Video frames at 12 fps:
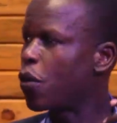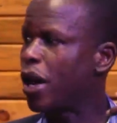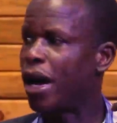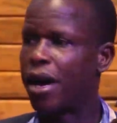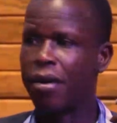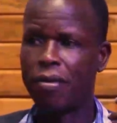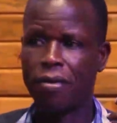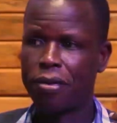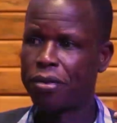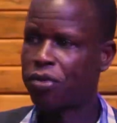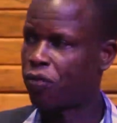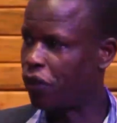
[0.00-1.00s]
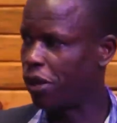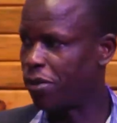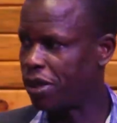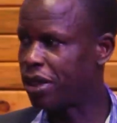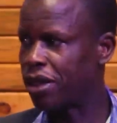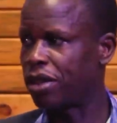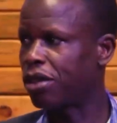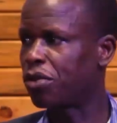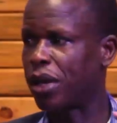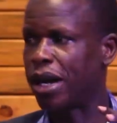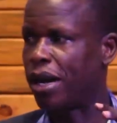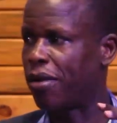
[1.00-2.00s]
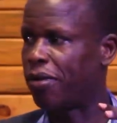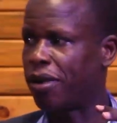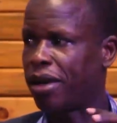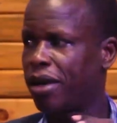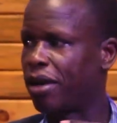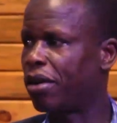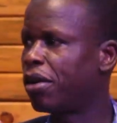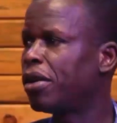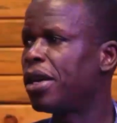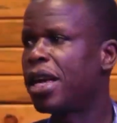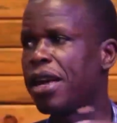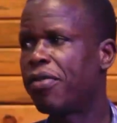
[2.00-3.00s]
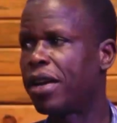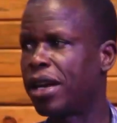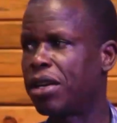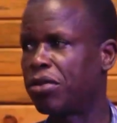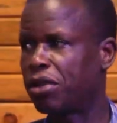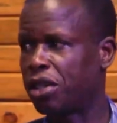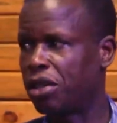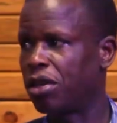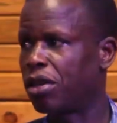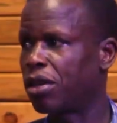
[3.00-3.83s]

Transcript: we have film stars, we have every kind of star.